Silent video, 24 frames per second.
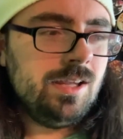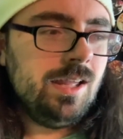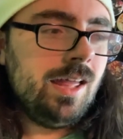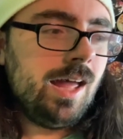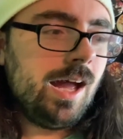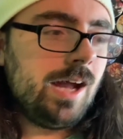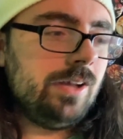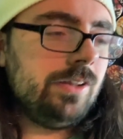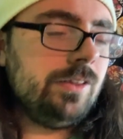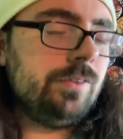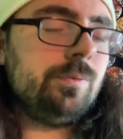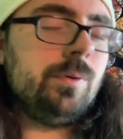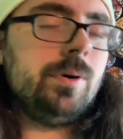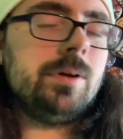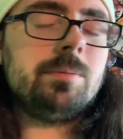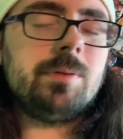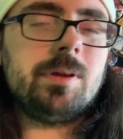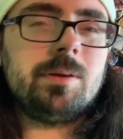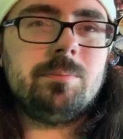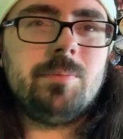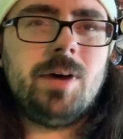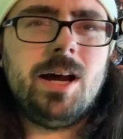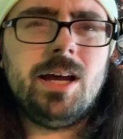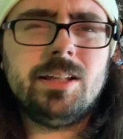I heard the voice, I'm
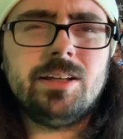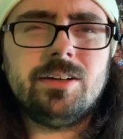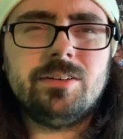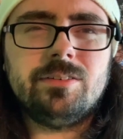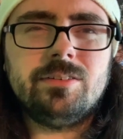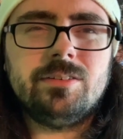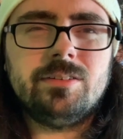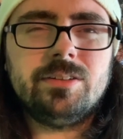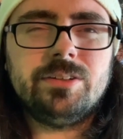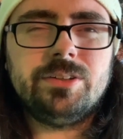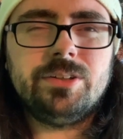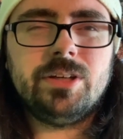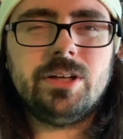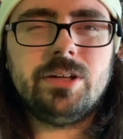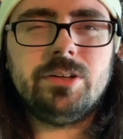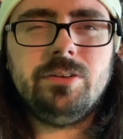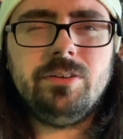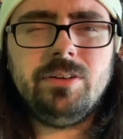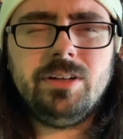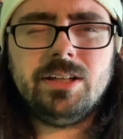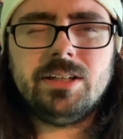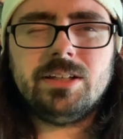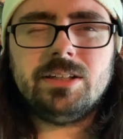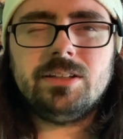like, Milo, you're
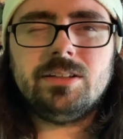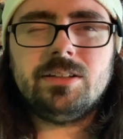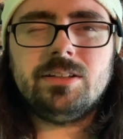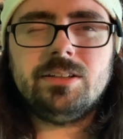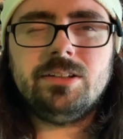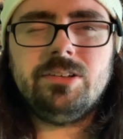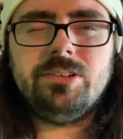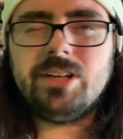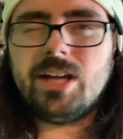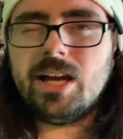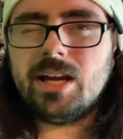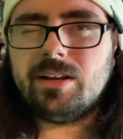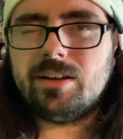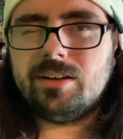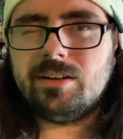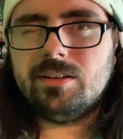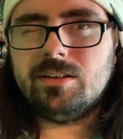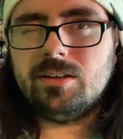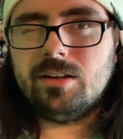a guy.